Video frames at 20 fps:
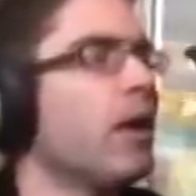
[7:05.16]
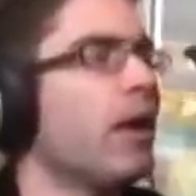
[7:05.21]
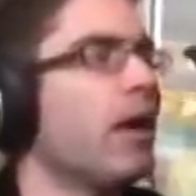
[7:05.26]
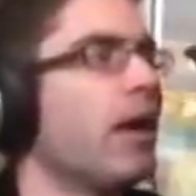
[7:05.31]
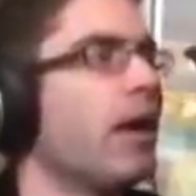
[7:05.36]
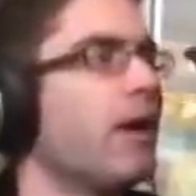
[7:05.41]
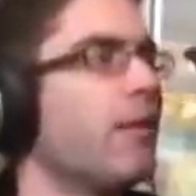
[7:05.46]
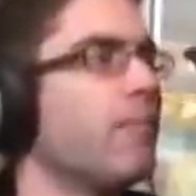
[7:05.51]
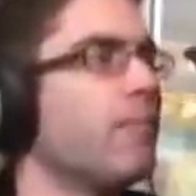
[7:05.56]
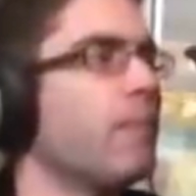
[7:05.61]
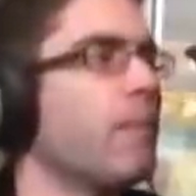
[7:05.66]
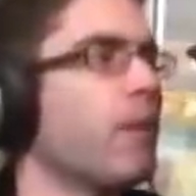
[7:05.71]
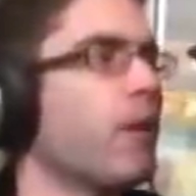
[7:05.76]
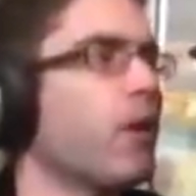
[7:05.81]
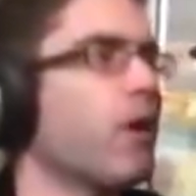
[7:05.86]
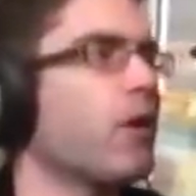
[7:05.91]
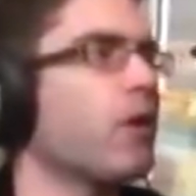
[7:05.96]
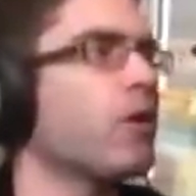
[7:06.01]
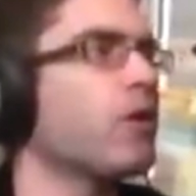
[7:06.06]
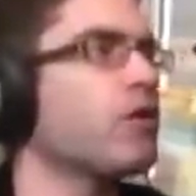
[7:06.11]
Um,
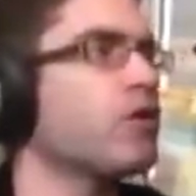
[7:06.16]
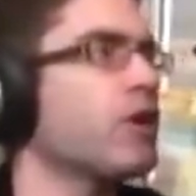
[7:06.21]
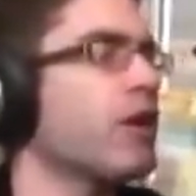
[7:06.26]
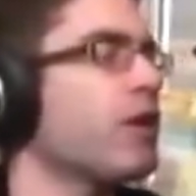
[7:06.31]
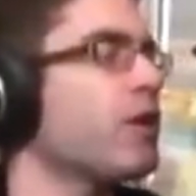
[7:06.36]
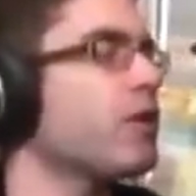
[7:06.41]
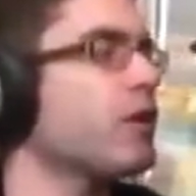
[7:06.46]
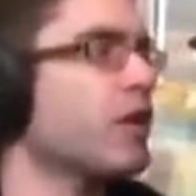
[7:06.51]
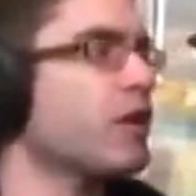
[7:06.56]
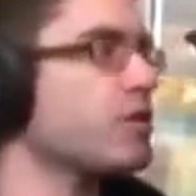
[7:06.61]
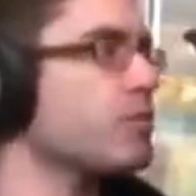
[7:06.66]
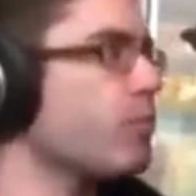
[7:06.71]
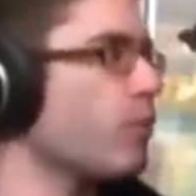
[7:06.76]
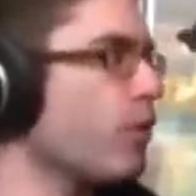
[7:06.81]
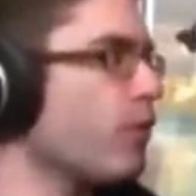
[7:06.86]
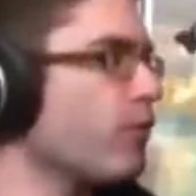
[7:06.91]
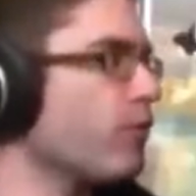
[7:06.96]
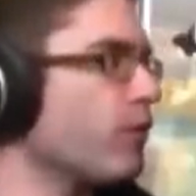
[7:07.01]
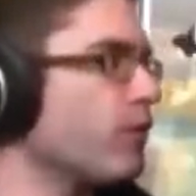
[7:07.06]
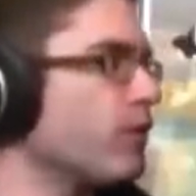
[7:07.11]
she had an
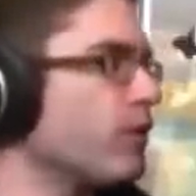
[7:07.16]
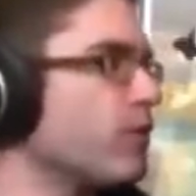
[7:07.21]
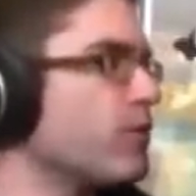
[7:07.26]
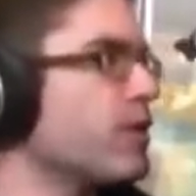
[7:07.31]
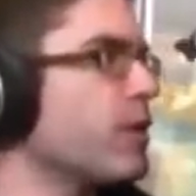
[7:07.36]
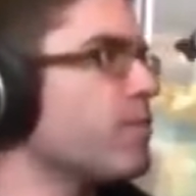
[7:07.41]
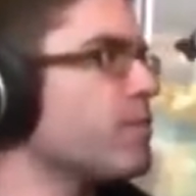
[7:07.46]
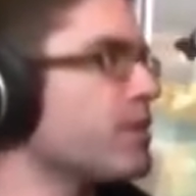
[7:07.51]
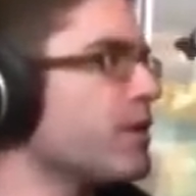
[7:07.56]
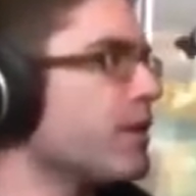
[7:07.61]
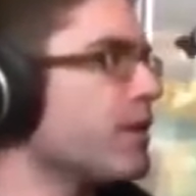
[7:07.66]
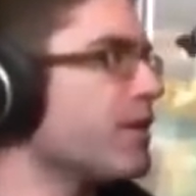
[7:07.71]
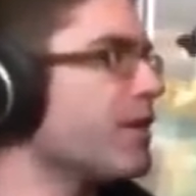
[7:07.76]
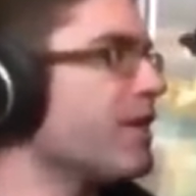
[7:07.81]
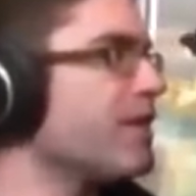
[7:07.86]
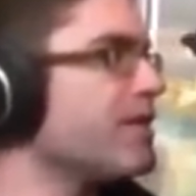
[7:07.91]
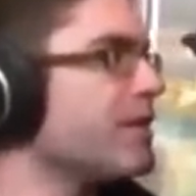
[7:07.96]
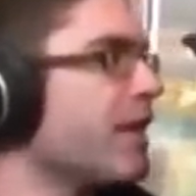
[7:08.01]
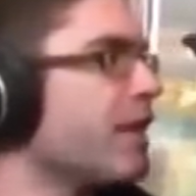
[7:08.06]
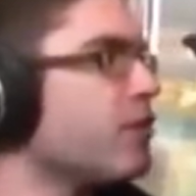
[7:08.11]
ex-boyfriend that was upset at
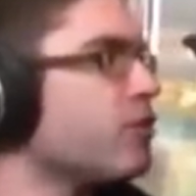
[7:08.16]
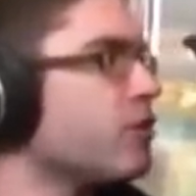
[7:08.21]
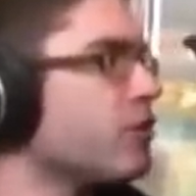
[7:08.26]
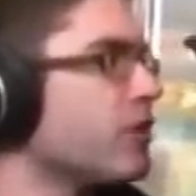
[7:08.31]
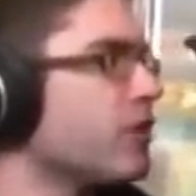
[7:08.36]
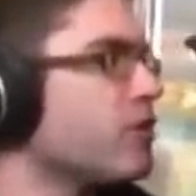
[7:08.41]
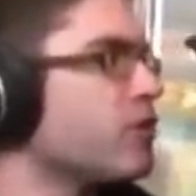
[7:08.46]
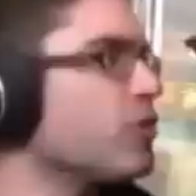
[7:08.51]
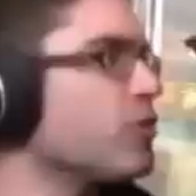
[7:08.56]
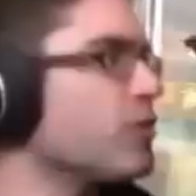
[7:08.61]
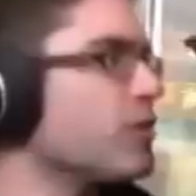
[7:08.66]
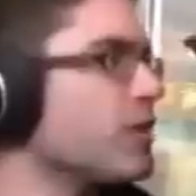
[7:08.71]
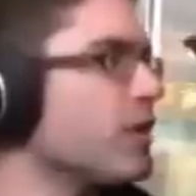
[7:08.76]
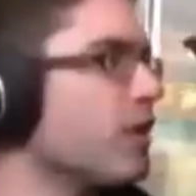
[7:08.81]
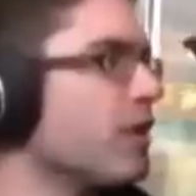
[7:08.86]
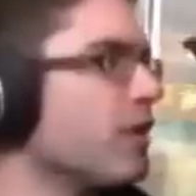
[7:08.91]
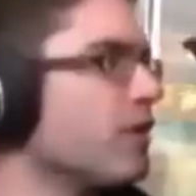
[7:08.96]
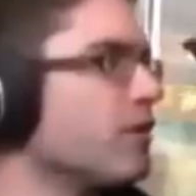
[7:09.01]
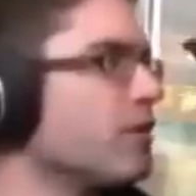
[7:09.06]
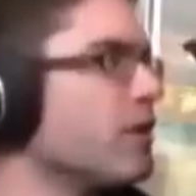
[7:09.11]
the attention that she was
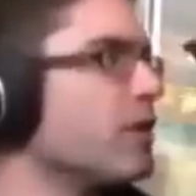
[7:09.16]
getting.